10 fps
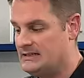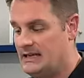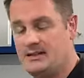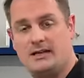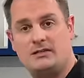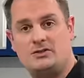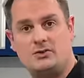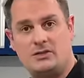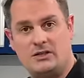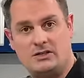and then
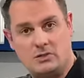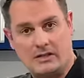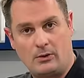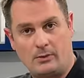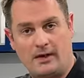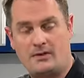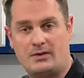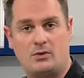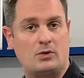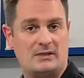do the two towel
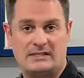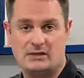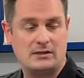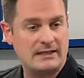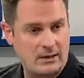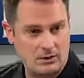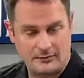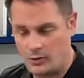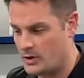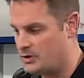method or the single towel
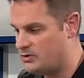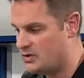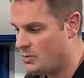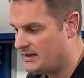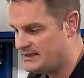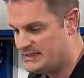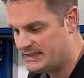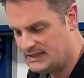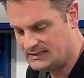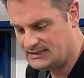if you want to use the one that's in the
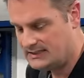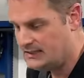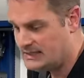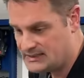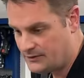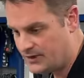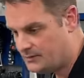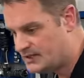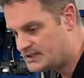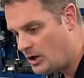kit, that's fine,
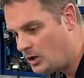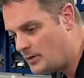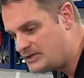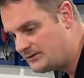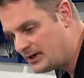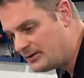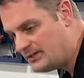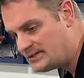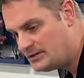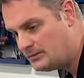but it's always very
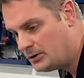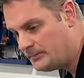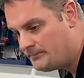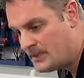simple.